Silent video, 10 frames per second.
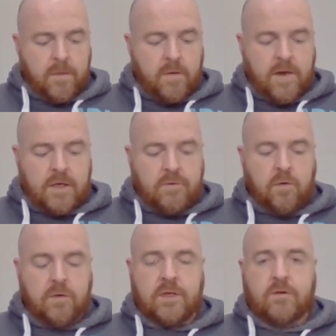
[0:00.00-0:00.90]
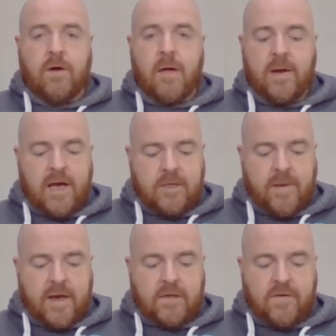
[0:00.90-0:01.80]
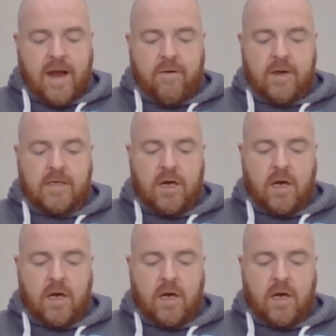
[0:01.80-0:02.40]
These were all describing aspects of character,